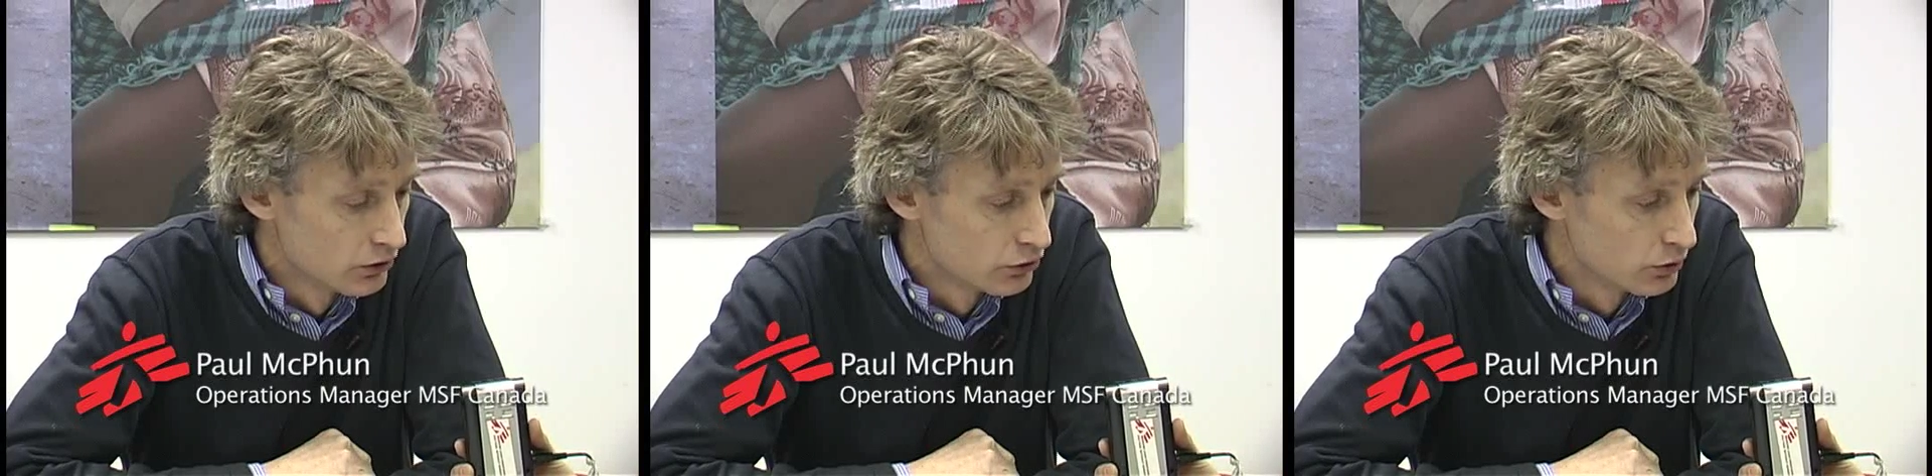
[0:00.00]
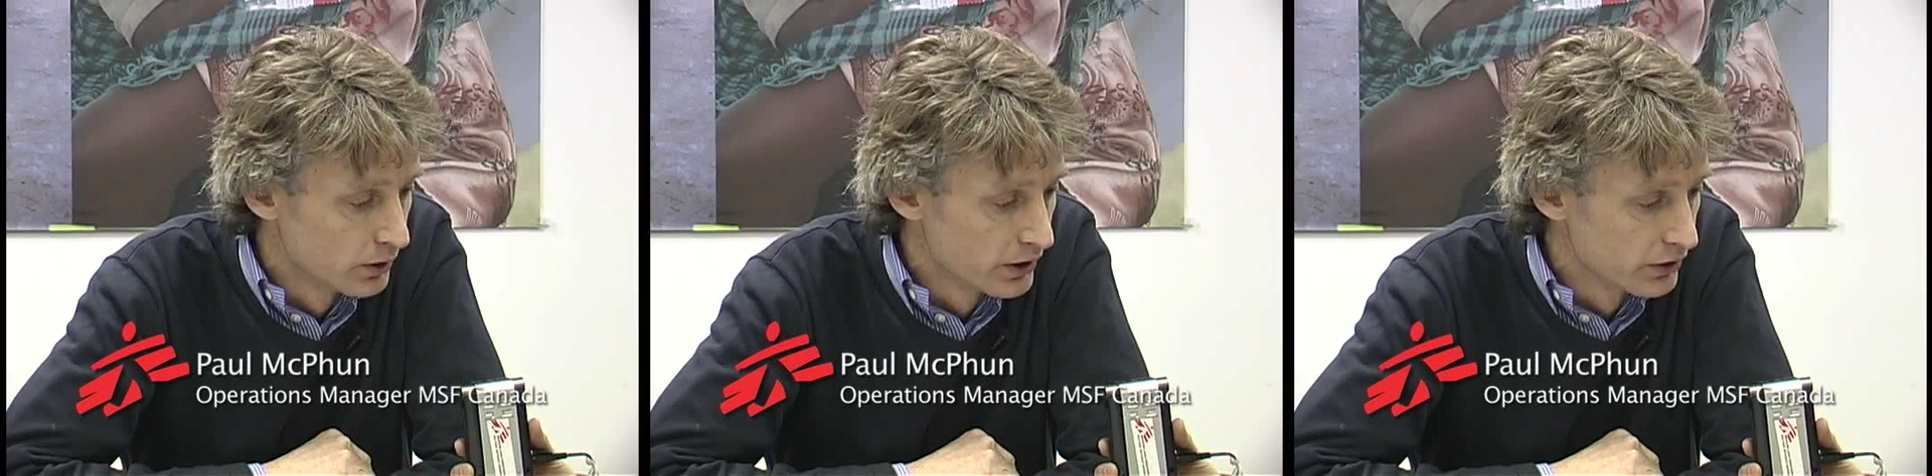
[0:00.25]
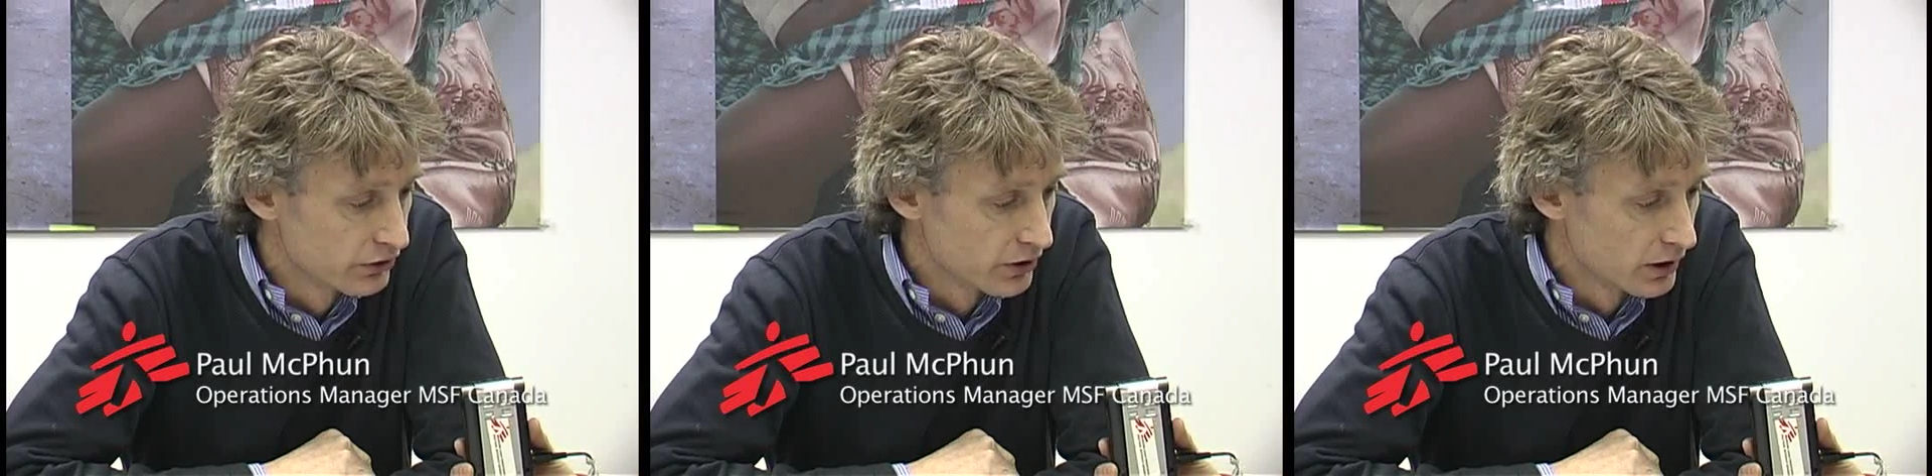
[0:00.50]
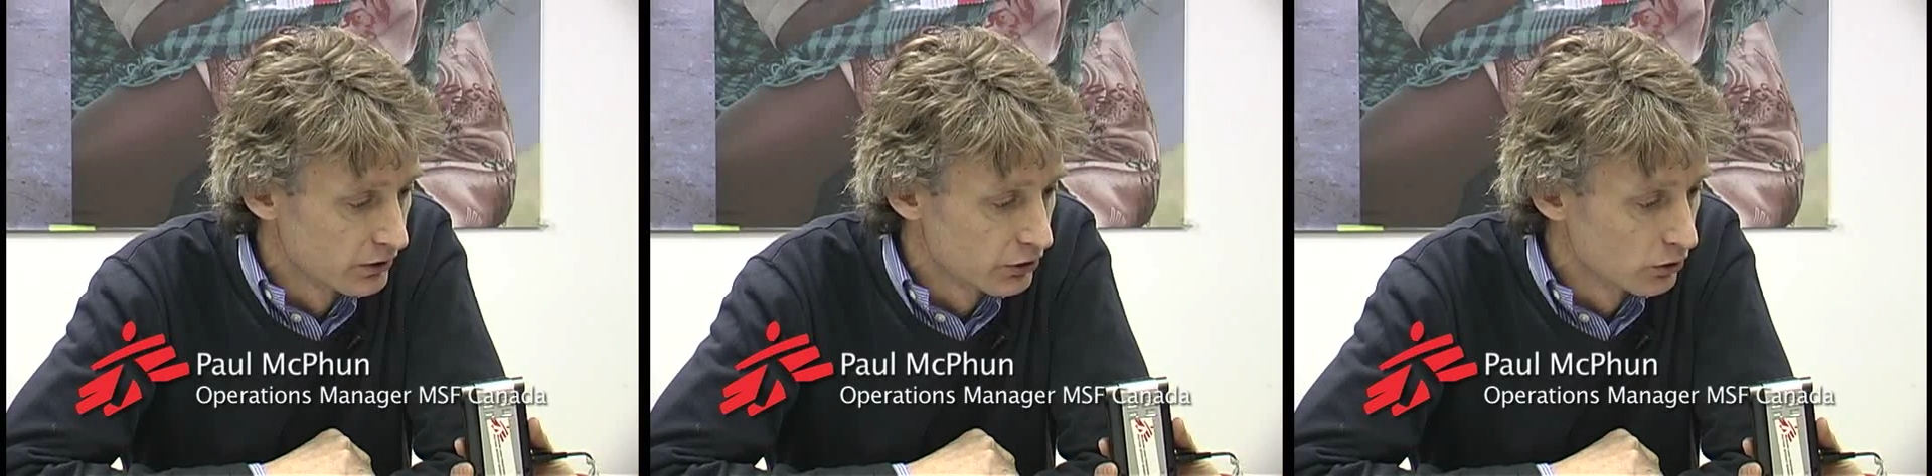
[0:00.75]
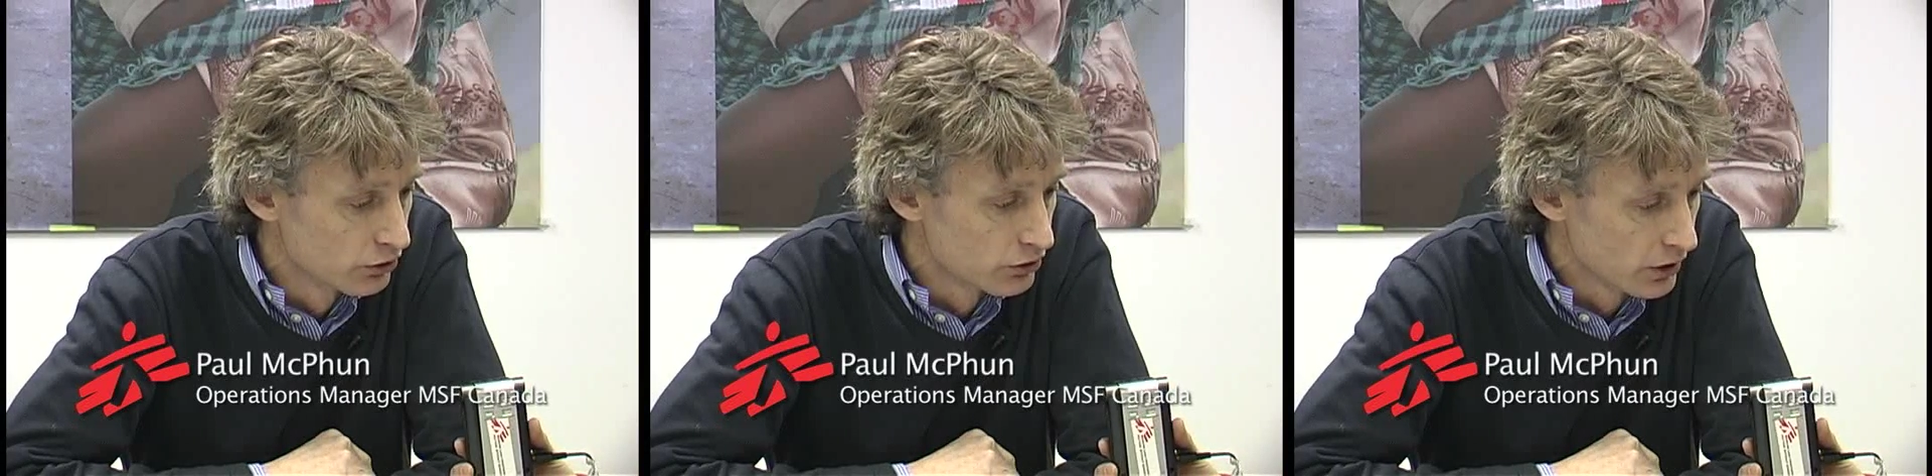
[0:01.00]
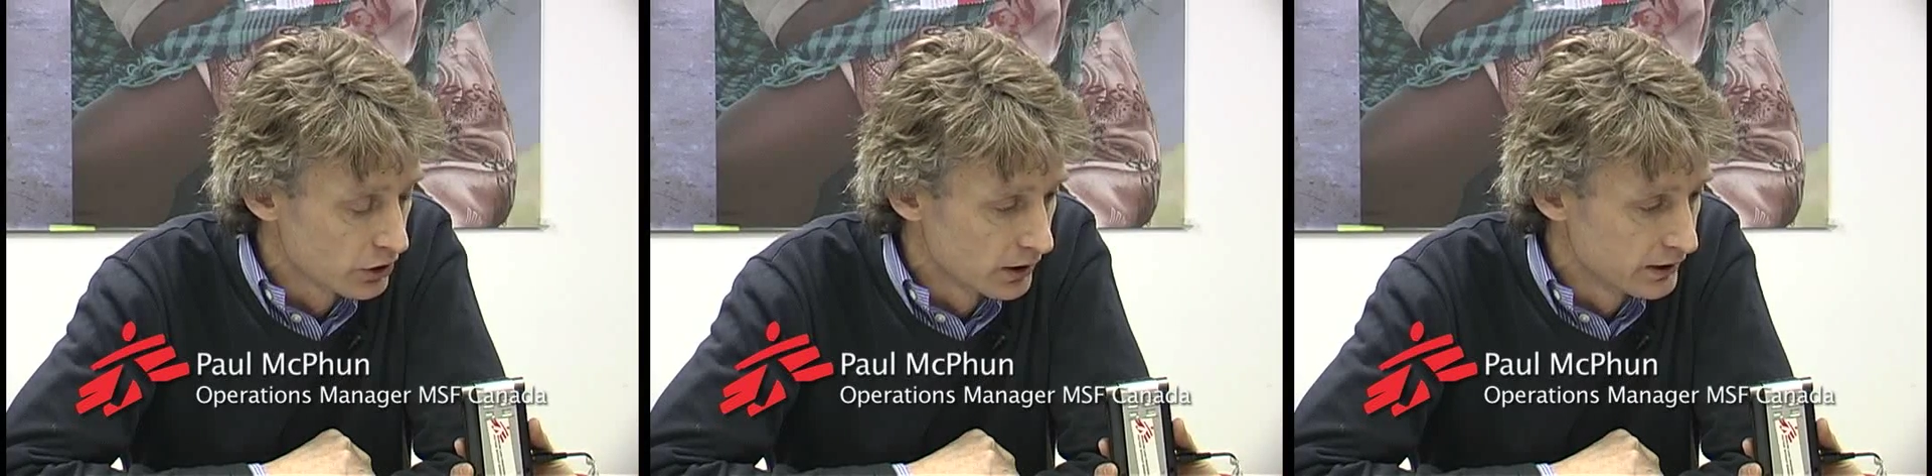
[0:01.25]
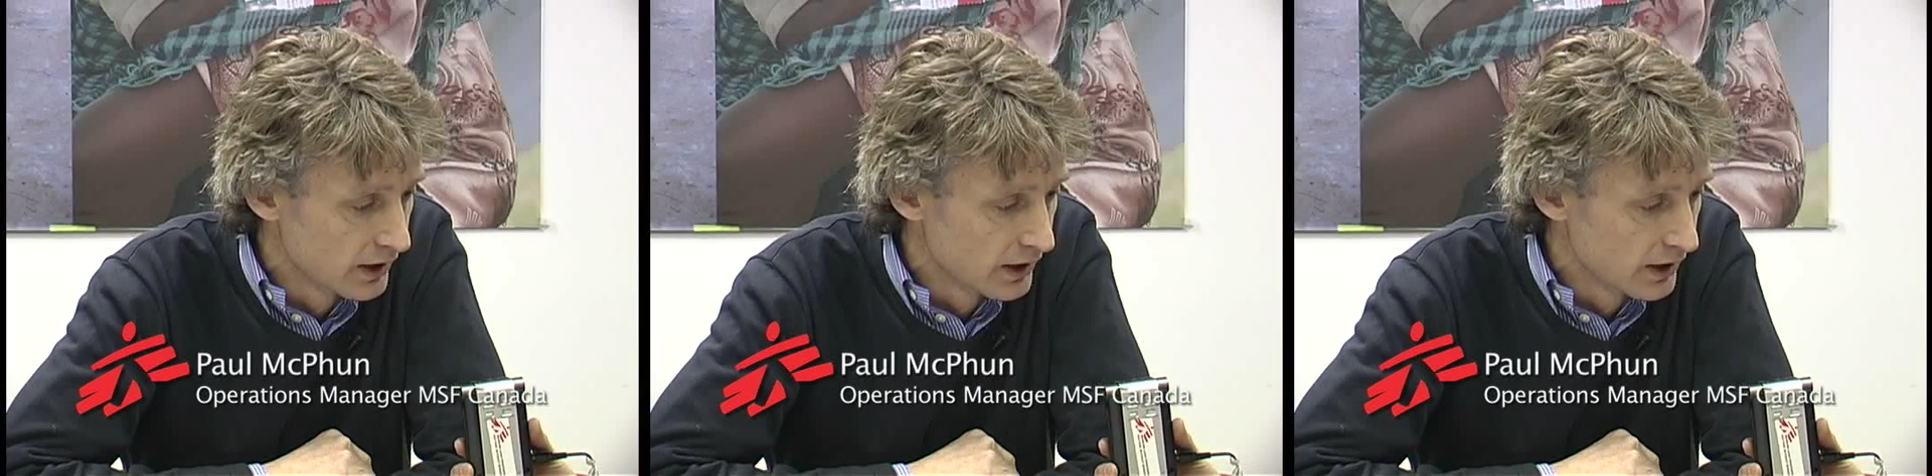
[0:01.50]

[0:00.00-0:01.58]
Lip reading: Two others are so structurally